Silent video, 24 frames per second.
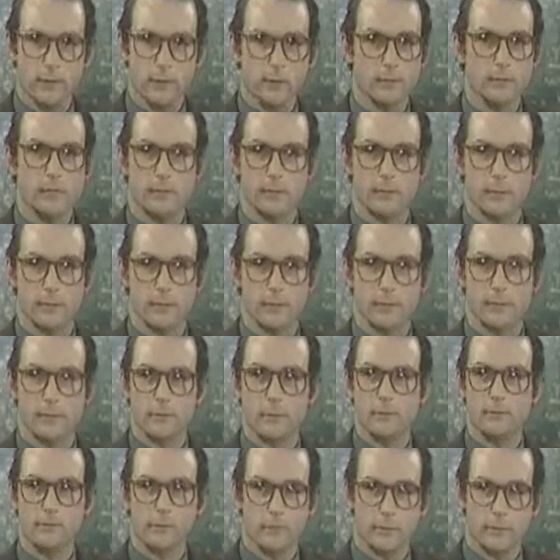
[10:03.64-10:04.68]
Nothing. They're
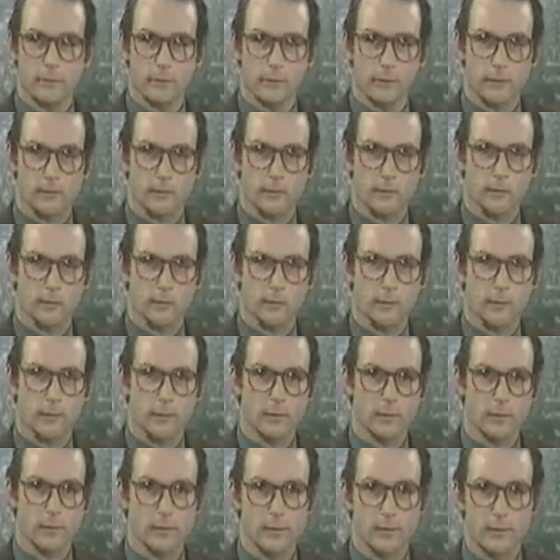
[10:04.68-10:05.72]
lunatics.
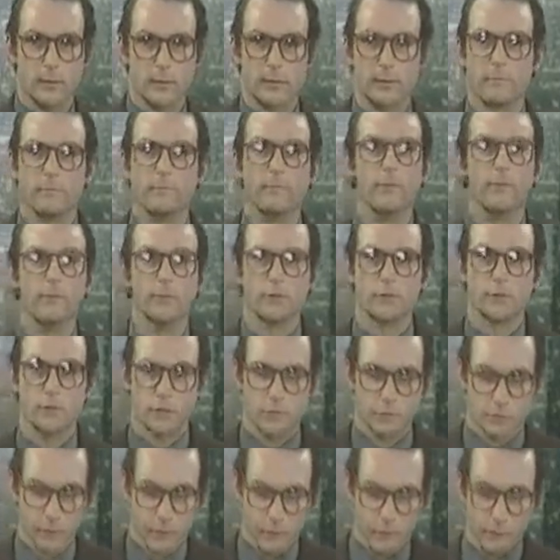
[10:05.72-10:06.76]
They're vultures
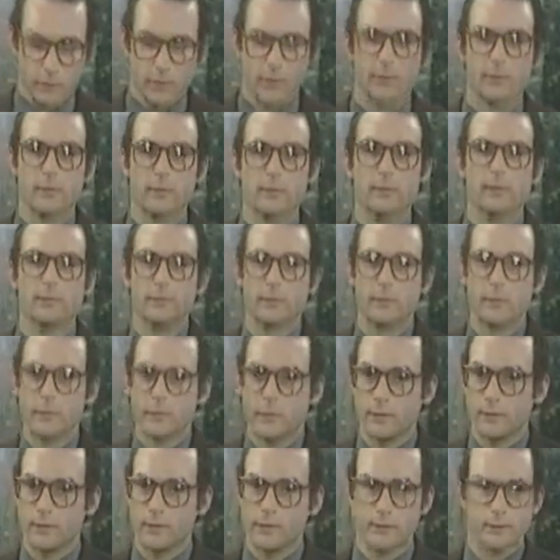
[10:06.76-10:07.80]
who are trying to live in an
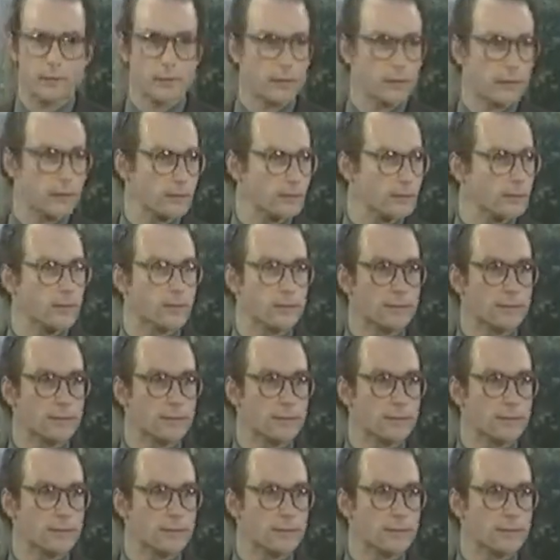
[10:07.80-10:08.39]
eagle's nest.